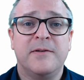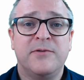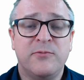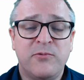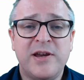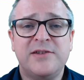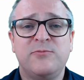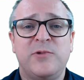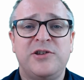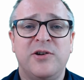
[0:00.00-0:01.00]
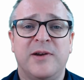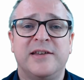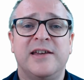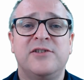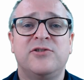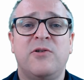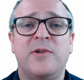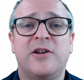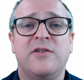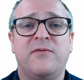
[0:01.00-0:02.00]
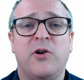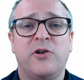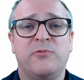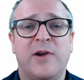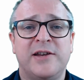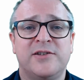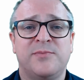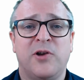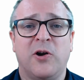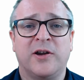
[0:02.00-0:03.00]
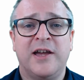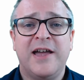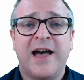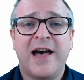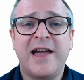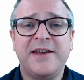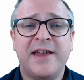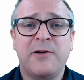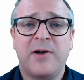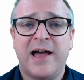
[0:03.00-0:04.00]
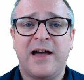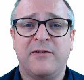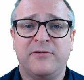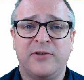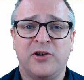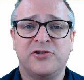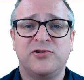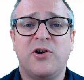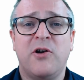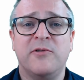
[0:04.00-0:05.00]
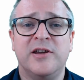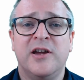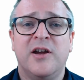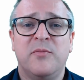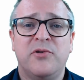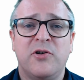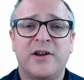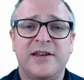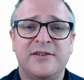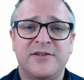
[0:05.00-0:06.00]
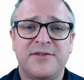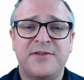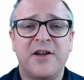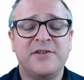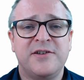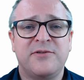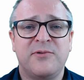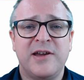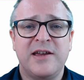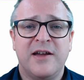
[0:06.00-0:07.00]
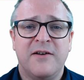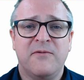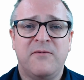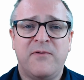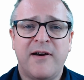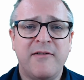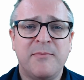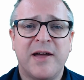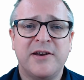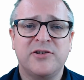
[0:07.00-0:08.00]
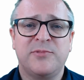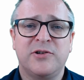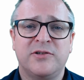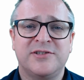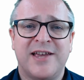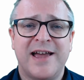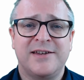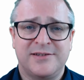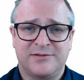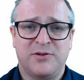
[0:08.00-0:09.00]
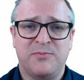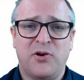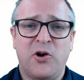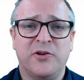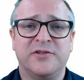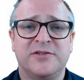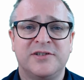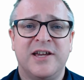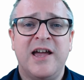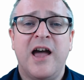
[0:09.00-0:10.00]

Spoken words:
The reason we do it is so we can avoid writer's block. I now have a story broken into 33 very manageable sized components.